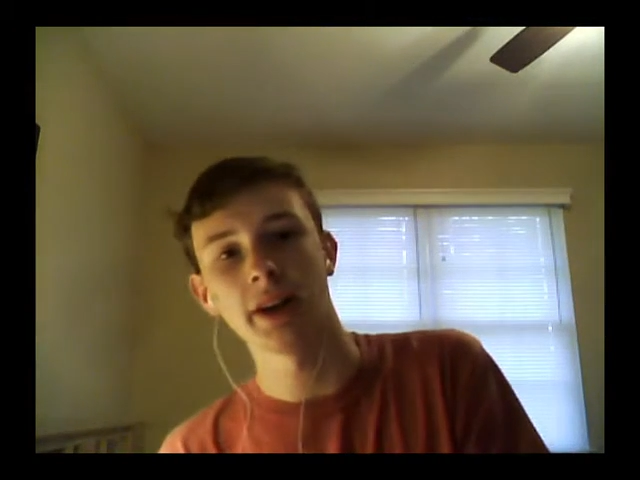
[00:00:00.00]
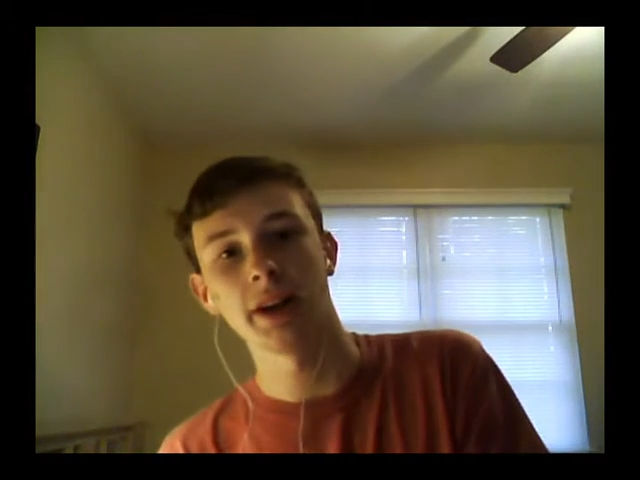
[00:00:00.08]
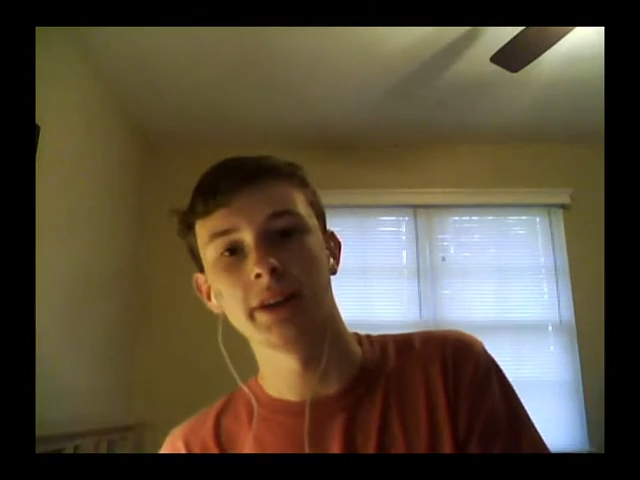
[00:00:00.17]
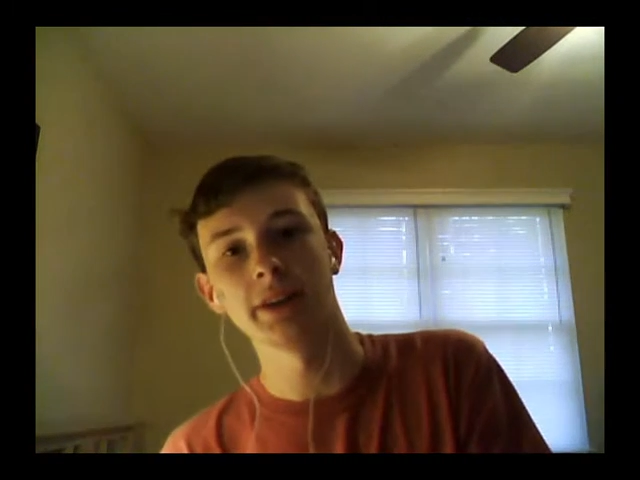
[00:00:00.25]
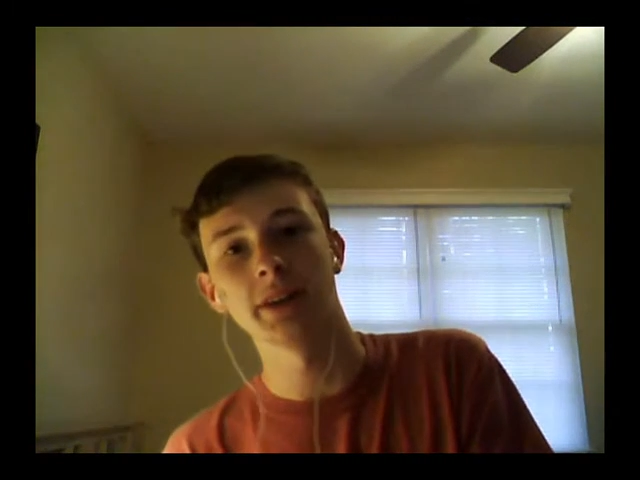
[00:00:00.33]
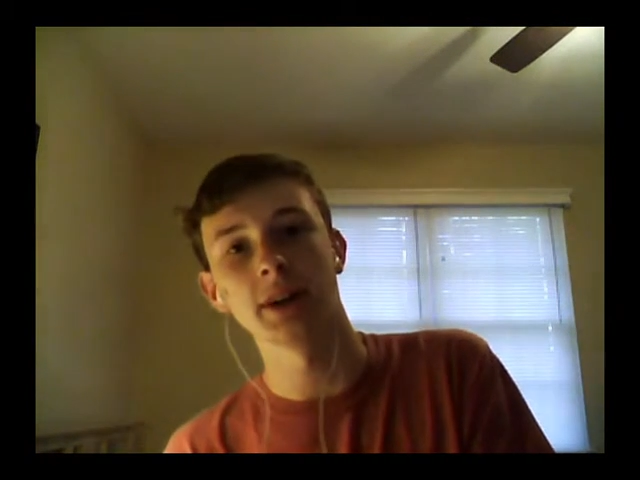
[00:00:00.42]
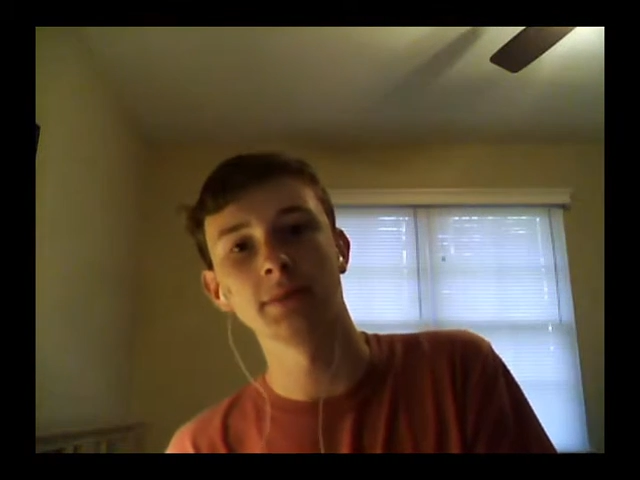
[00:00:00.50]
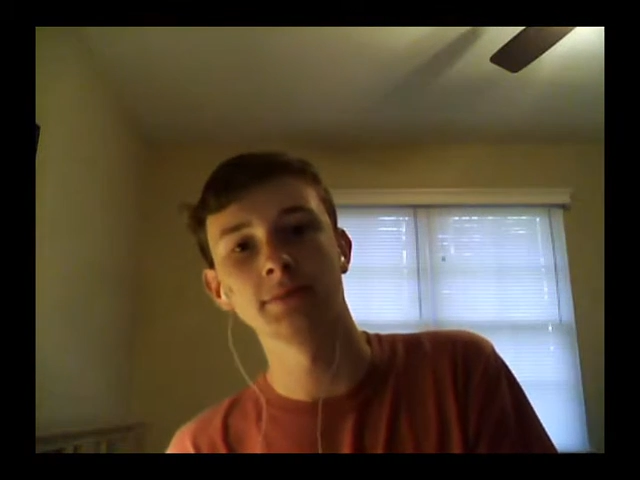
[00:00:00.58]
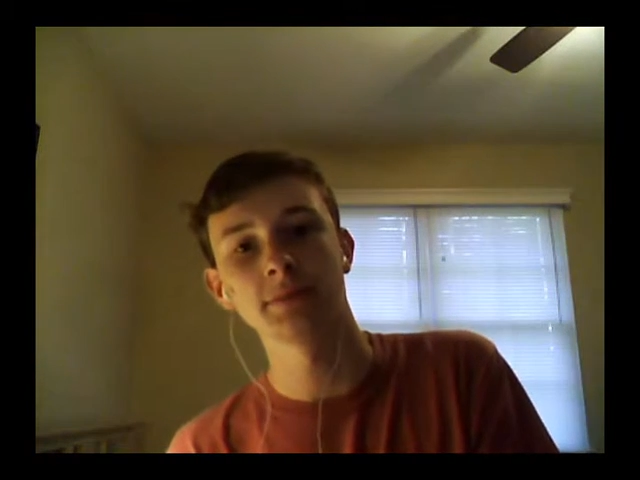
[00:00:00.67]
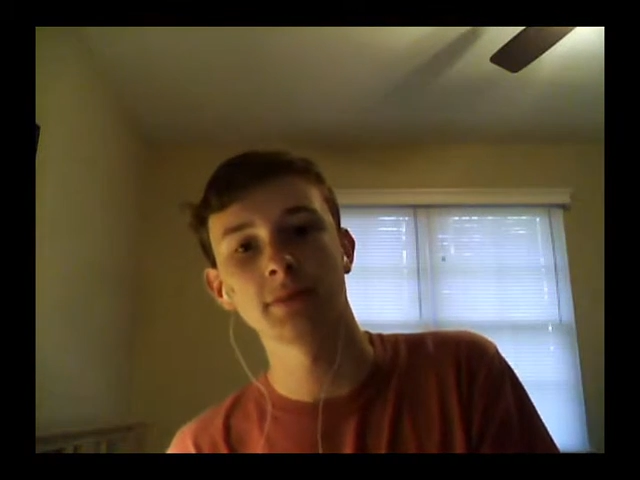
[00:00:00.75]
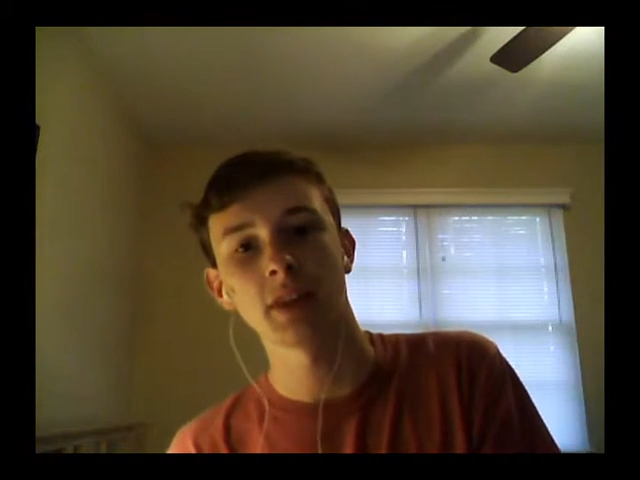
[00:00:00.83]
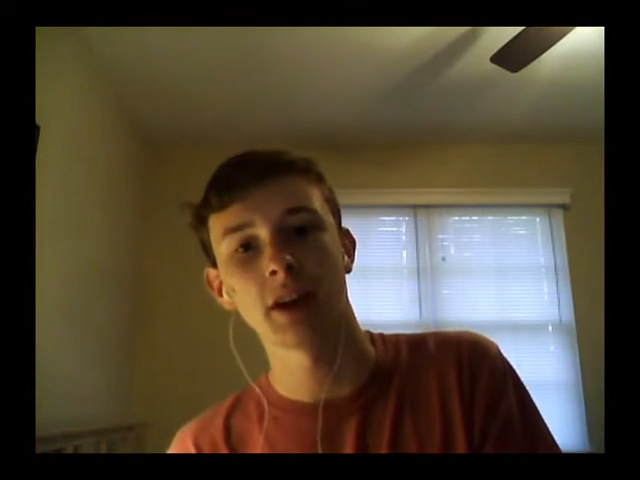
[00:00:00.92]
And
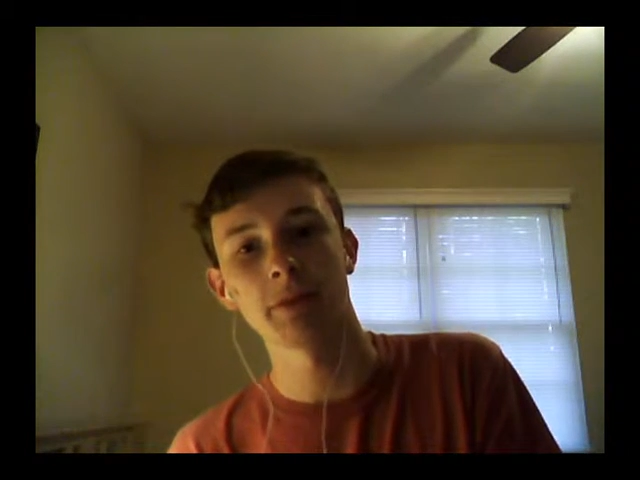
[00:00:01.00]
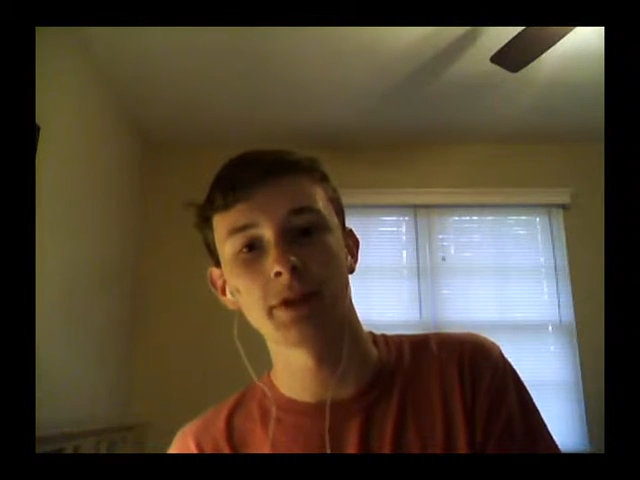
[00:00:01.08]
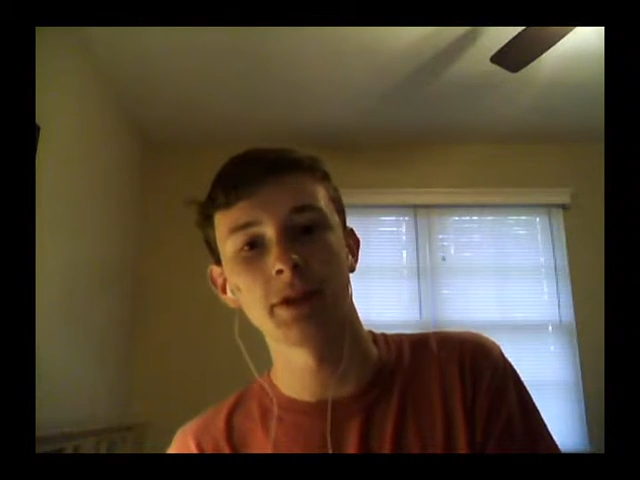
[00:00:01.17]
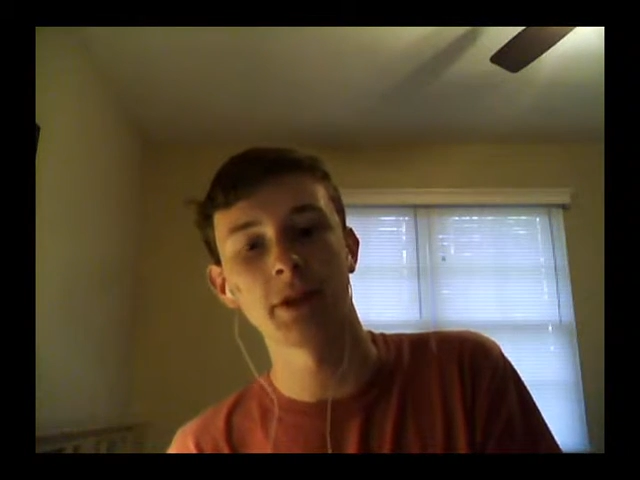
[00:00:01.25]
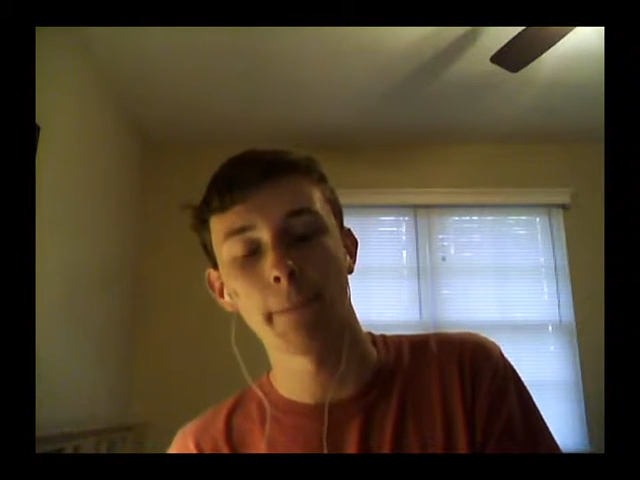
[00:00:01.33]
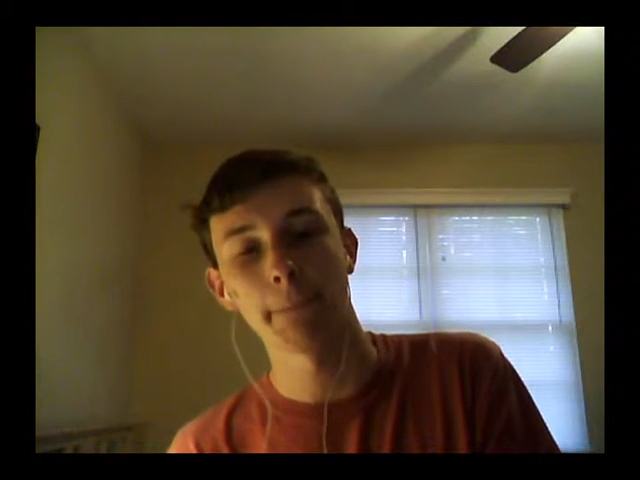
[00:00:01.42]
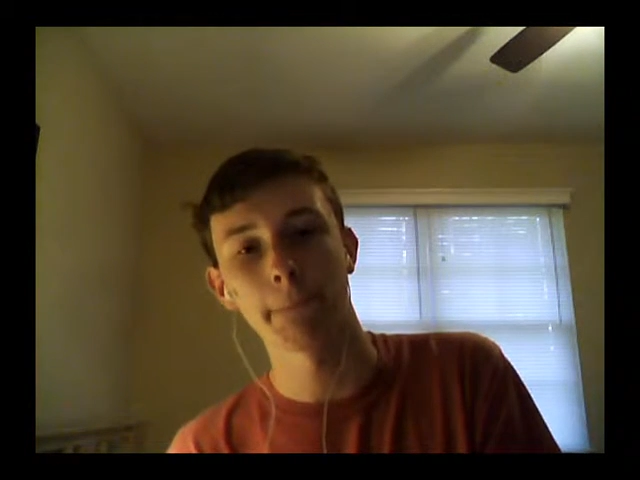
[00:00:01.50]
I've been